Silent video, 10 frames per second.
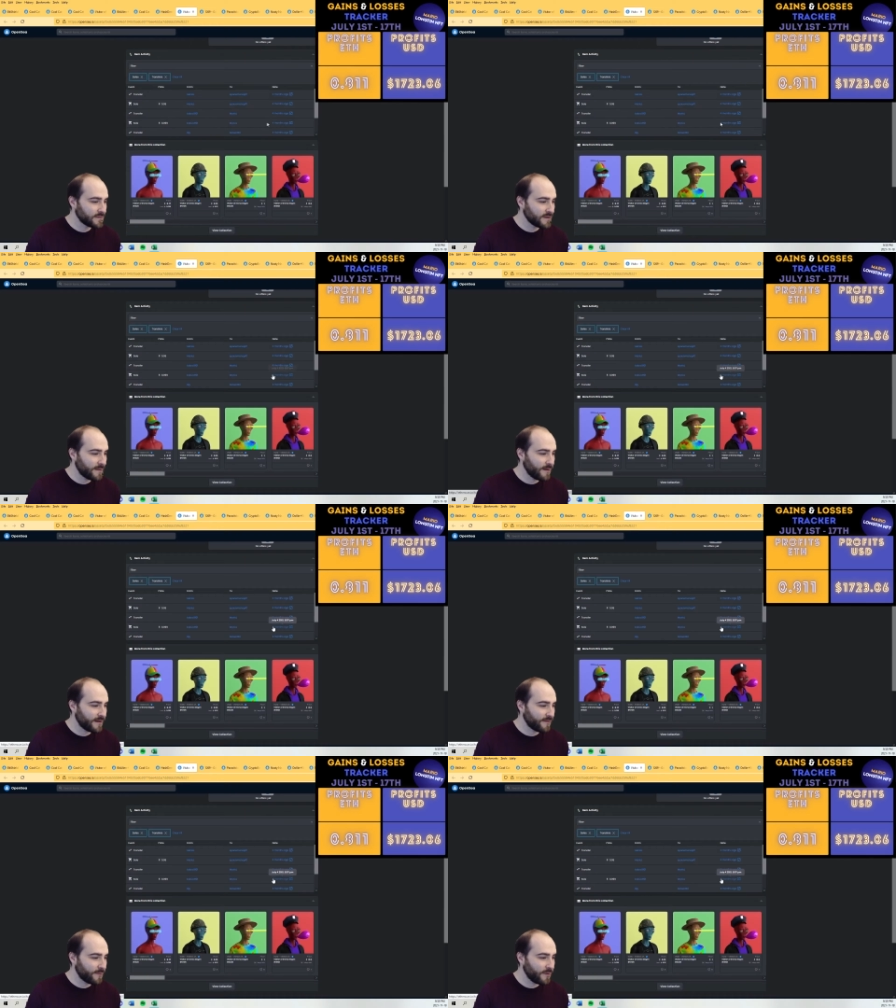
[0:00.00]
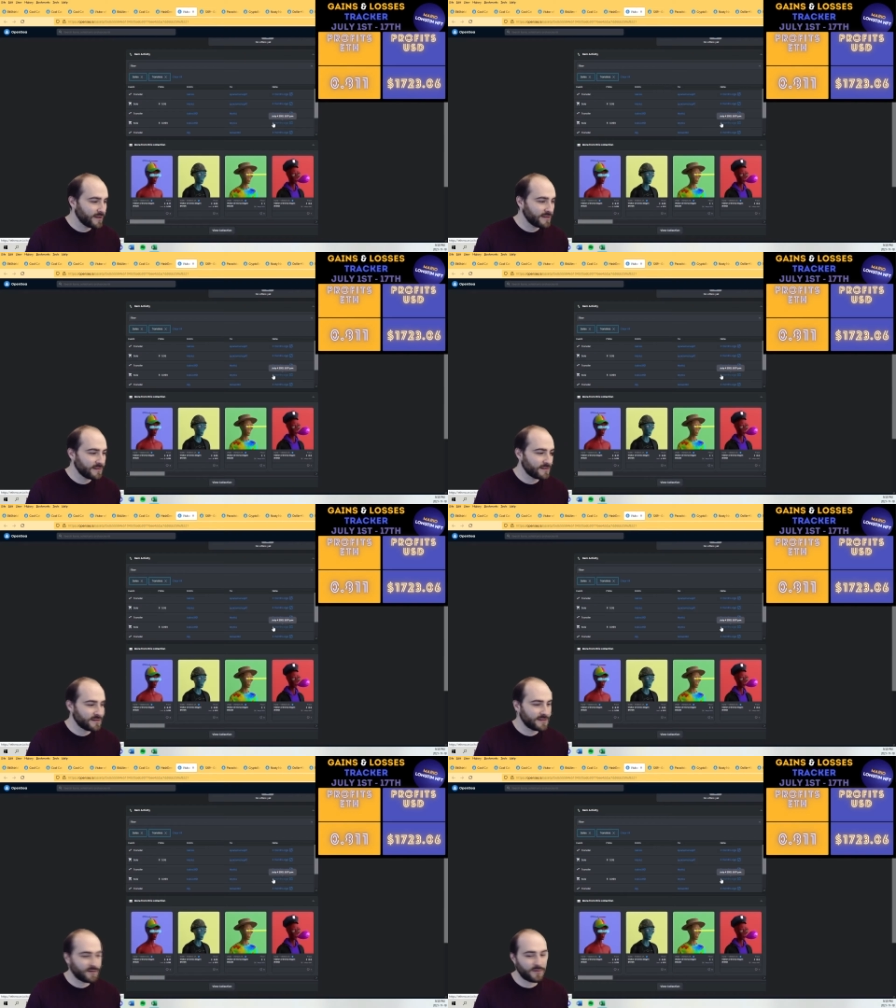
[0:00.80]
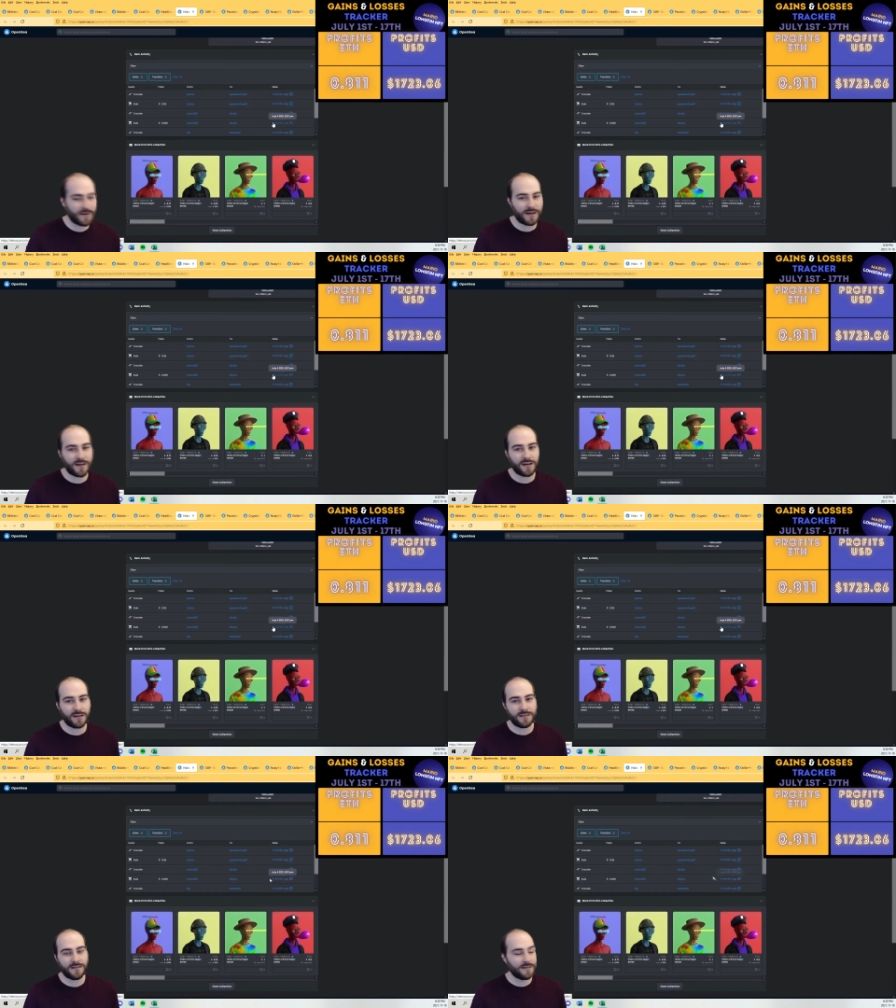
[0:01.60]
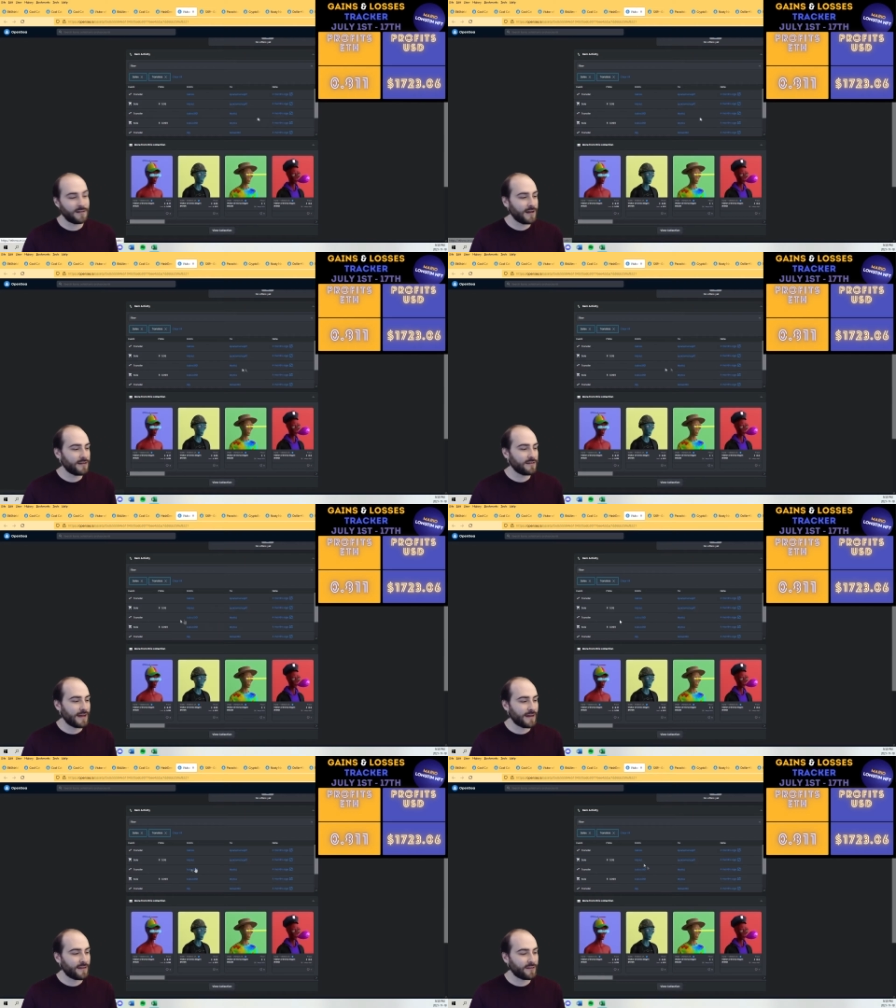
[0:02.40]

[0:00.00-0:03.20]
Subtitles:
I bought it for 0.099, and yeah, nothing was